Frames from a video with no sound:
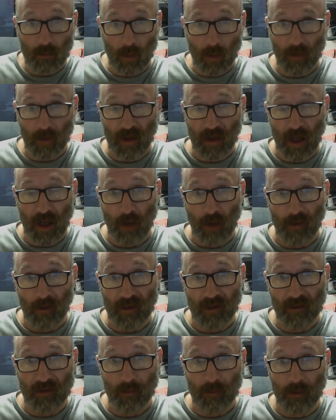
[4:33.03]
what the go
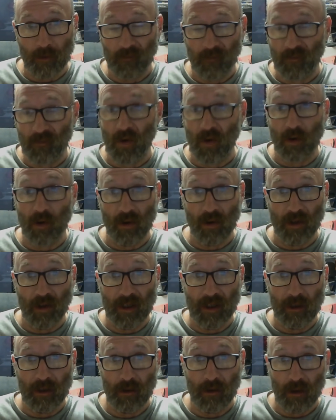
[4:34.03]
is. But
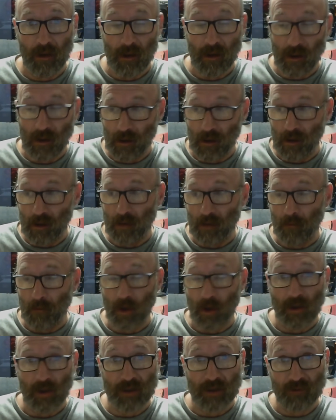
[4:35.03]
finally,
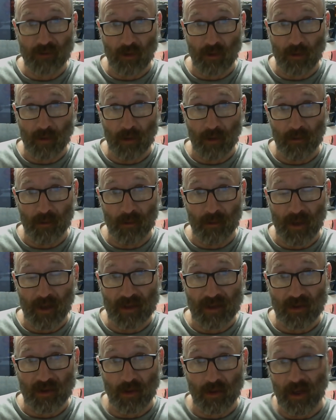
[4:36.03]
my electrical problems are being
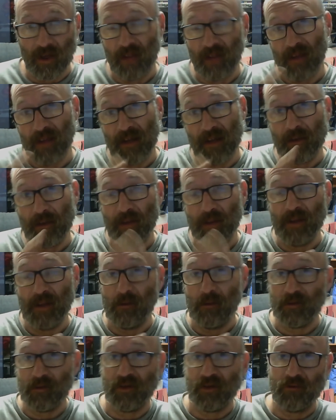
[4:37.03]
sorted out. The other thing that
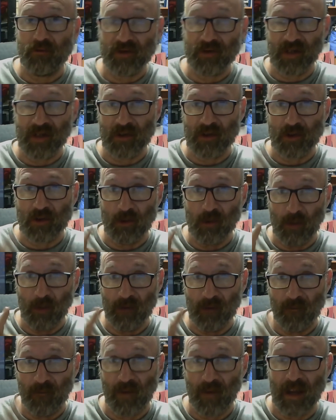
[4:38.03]
was interesting too, we
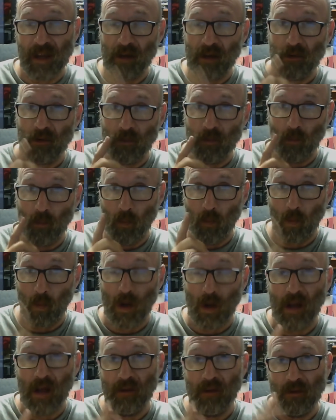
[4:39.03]
found
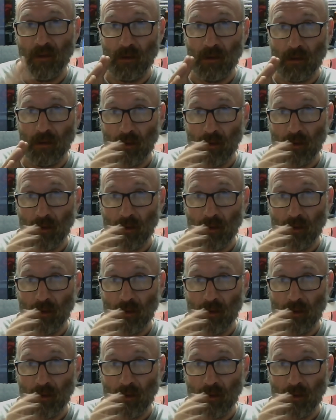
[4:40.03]
one